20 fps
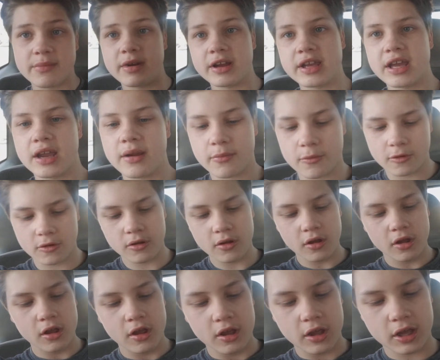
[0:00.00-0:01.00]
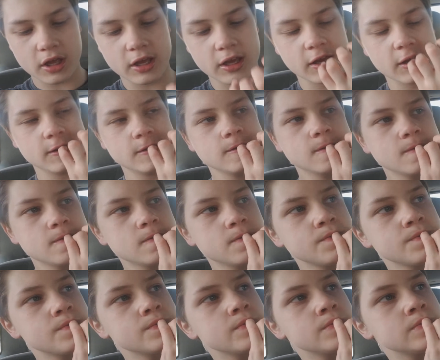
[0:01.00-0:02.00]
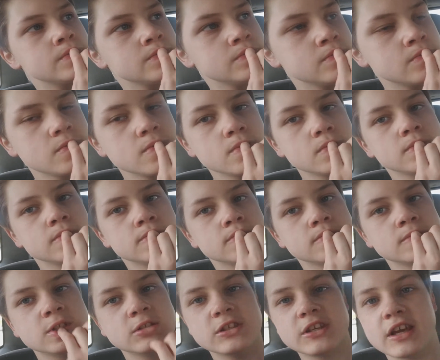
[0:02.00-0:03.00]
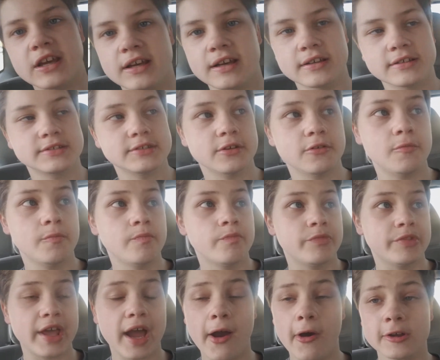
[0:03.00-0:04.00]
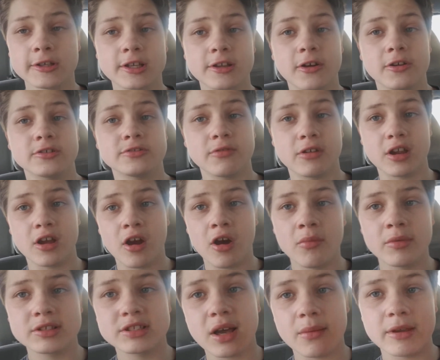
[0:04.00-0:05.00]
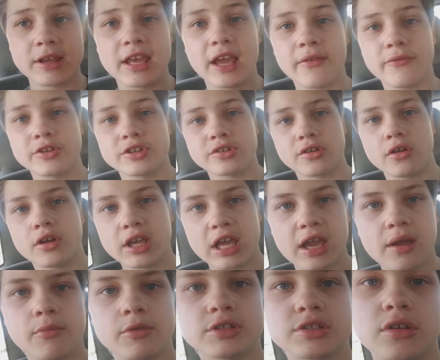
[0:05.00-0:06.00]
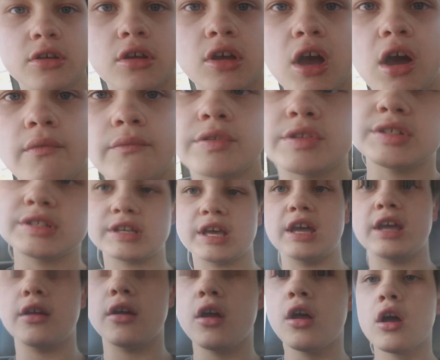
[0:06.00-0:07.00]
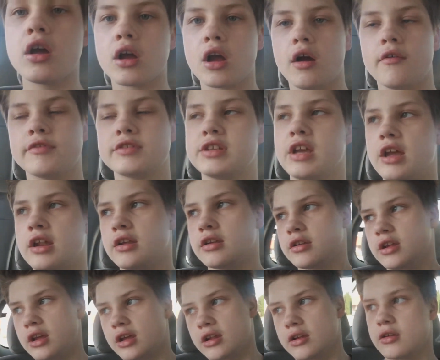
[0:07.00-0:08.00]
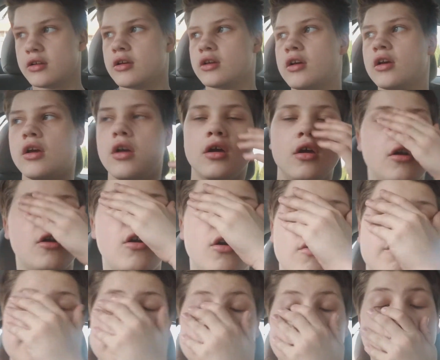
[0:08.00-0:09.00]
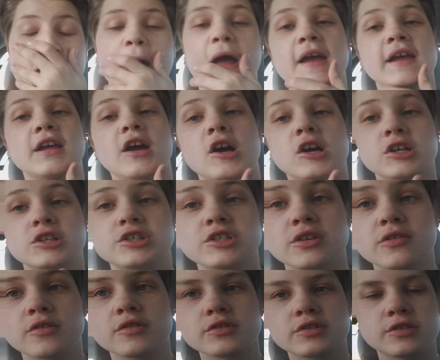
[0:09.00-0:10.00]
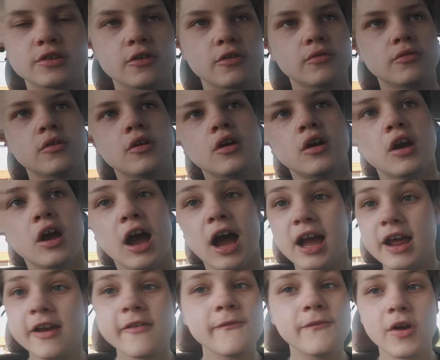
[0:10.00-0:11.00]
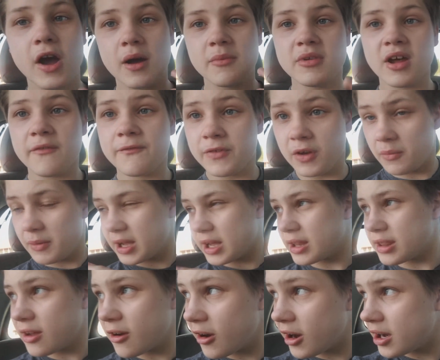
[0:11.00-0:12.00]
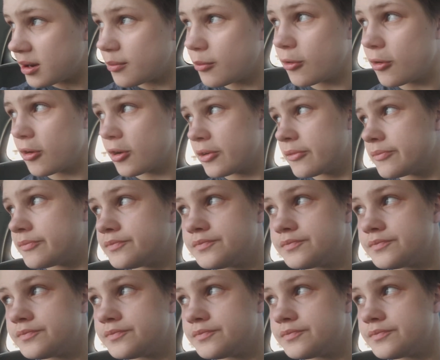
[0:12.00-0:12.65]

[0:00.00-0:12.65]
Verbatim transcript: my camera, and yeah, guys, so that was a close one. I almost got my cameras, cameras confiscate, confiscated, and my gosh. So I am, I'm not filming in there anymore.